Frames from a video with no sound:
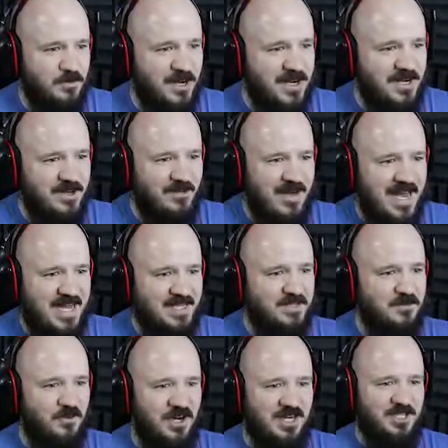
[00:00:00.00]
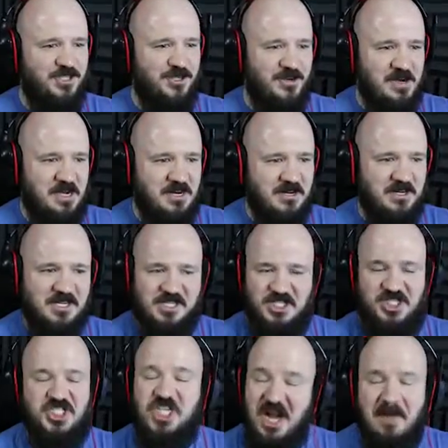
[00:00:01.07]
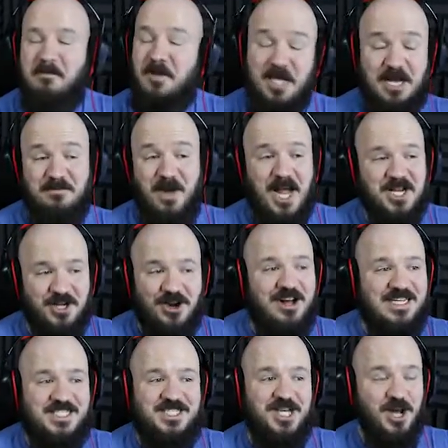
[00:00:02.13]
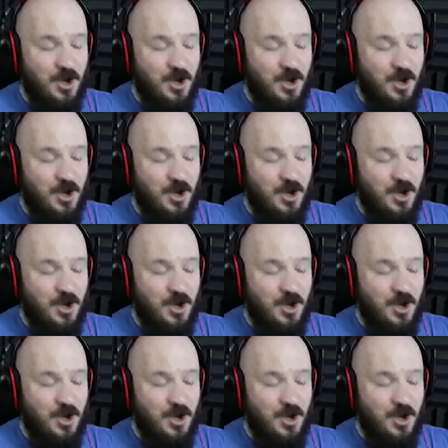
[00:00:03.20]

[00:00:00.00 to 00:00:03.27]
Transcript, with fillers: Where are you at? Why aren't you here sampling my goods?